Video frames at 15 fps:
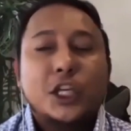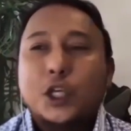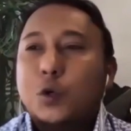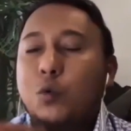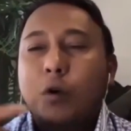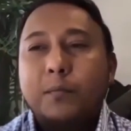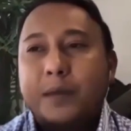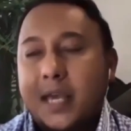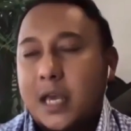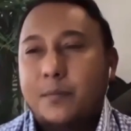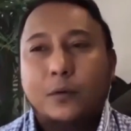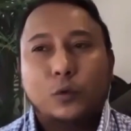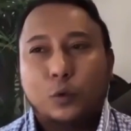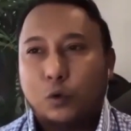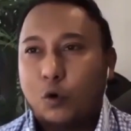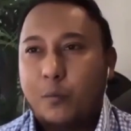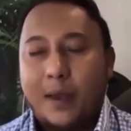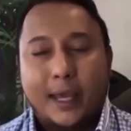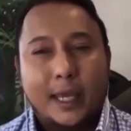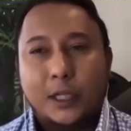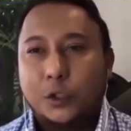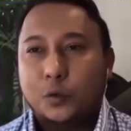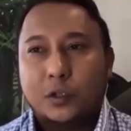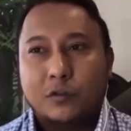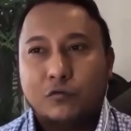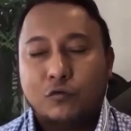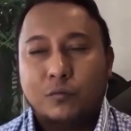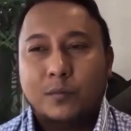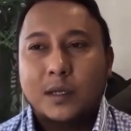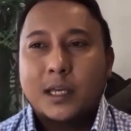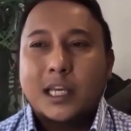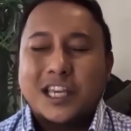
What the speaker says: you won't be able to go back into the room.